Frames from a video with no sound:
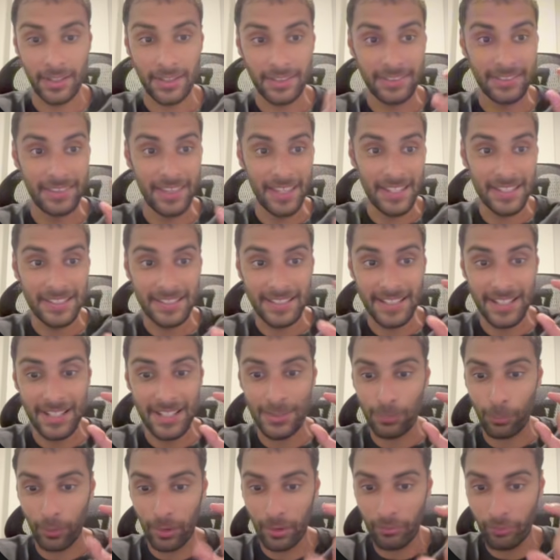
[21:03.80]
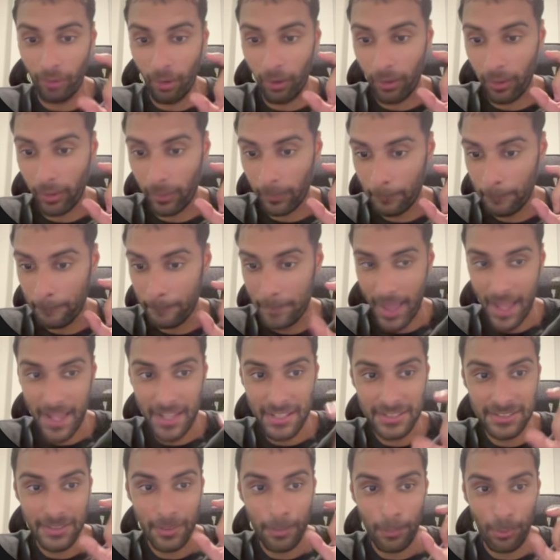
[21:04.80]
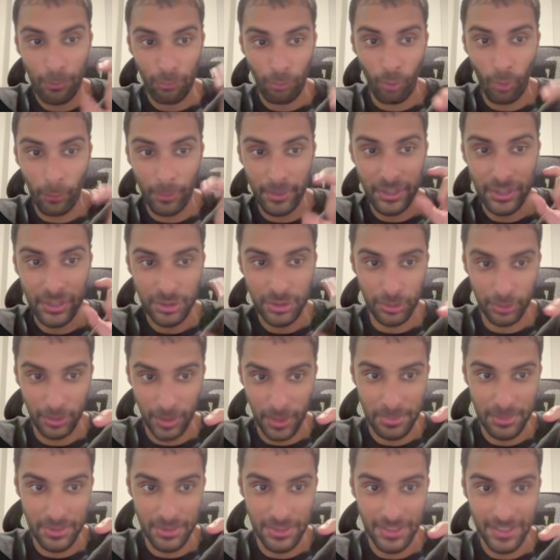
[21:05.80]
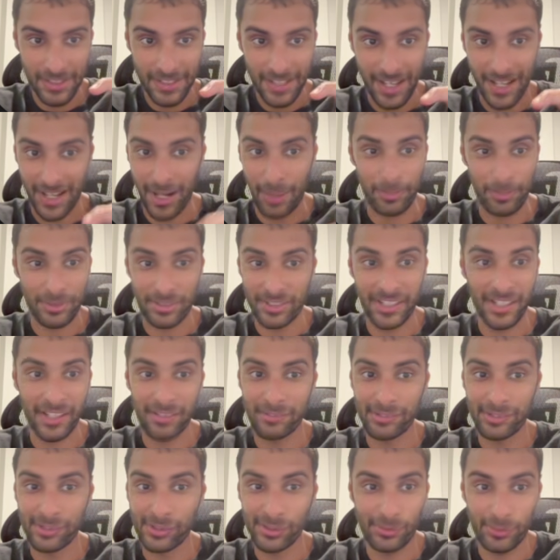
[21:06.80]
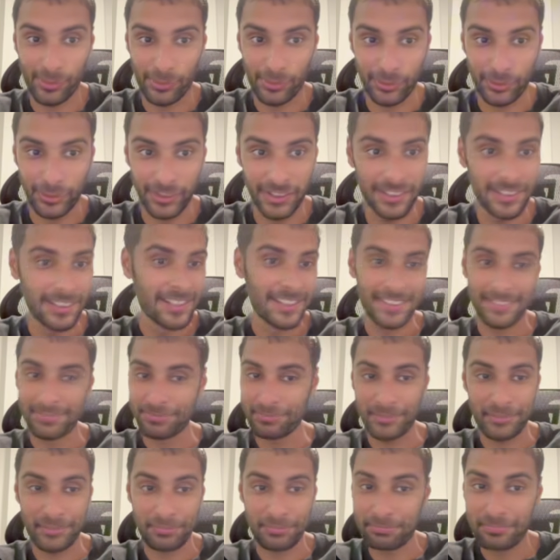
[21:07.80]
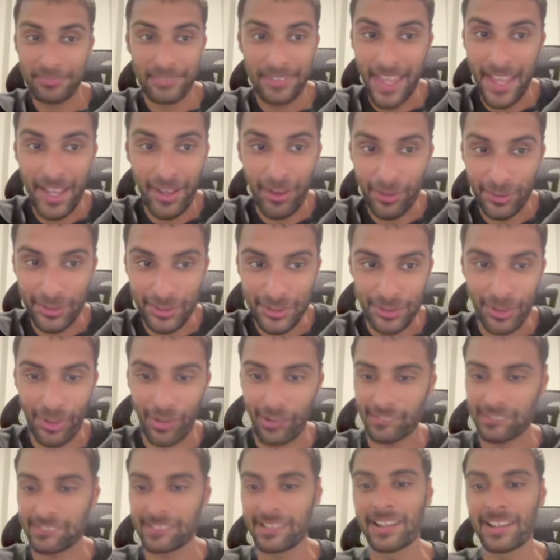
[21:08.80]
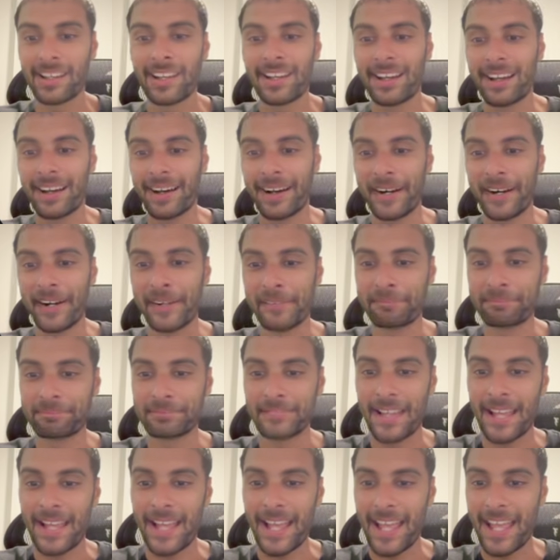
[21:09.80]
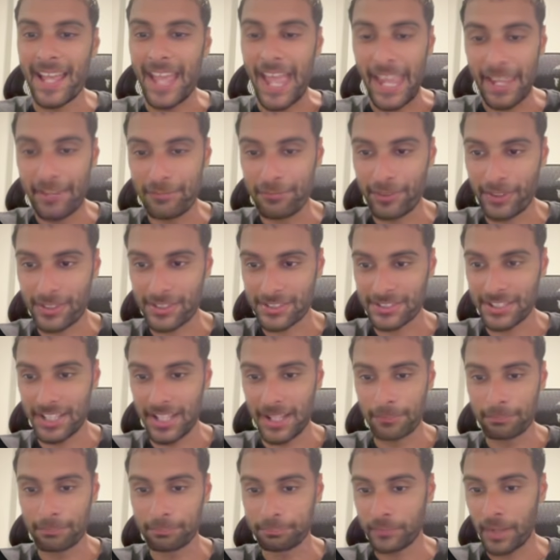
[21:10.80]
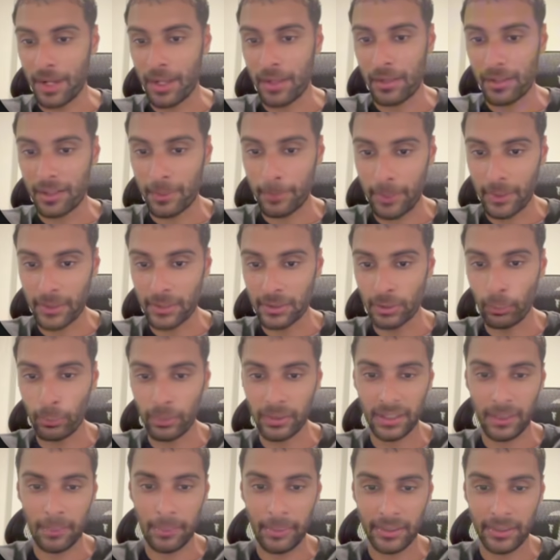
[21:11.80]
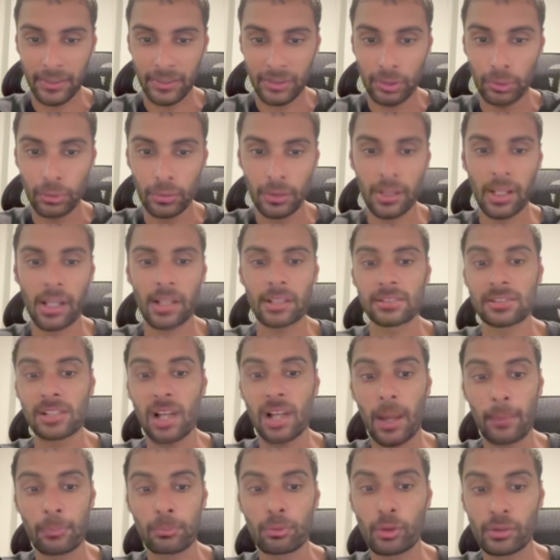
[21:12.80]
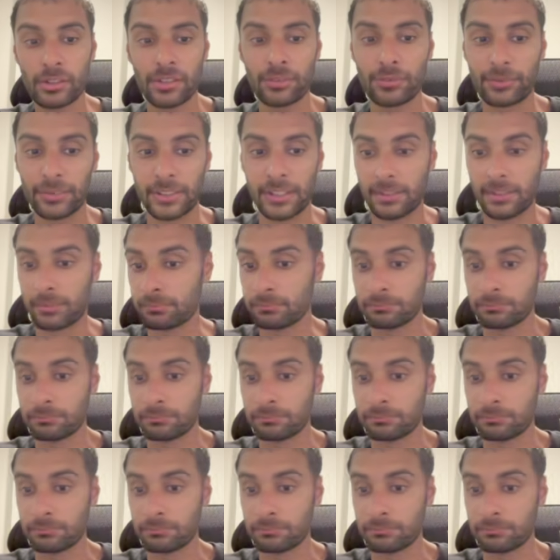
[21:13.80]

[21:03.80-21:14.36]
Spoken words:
This is one of our best performing scripts, and I'm just gonna give it to you for free. Take all the sauce. Hey, first name, competitor 1 and competitor 2 look like the top choices for